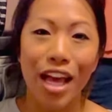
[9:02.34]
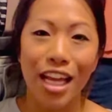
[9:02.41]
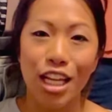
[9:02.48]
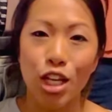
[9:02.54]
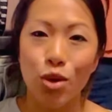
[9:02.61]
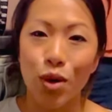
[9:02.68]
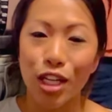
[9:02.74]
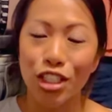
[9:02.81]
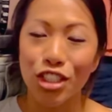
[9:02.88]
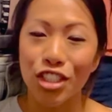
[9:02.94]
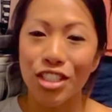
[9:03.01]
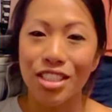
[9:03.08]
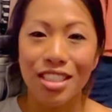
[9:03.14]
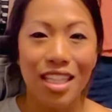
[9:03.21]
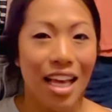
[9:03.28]
any
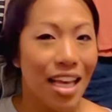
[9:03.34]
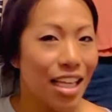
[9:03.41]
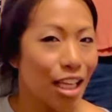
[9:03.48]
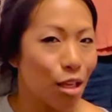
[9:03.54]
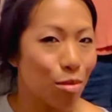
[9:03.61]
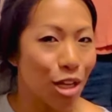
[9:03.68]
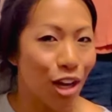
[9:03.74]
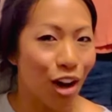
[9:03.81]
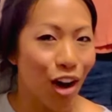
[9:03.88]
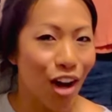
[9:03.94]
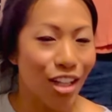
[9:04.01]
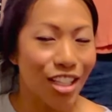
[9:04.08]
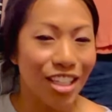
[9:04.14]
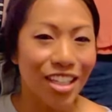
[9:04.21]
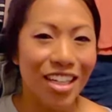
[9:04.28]
questions, give me a
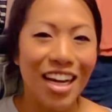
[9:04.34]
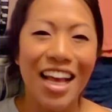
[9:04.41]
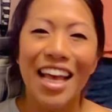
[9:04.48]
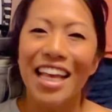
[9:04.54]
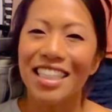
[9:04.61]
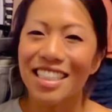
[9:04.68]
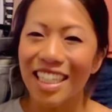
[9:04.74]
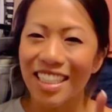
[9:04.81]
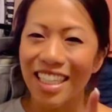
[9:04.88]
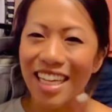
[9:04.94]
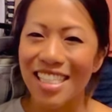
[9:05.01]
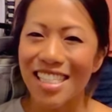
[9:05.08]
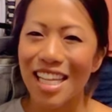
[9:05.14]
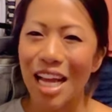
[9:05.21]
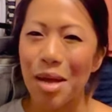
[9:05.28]
holler. Until
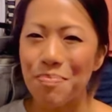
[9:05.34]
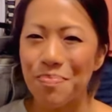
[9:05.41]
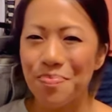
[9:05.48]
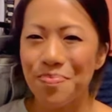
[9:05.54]
next time.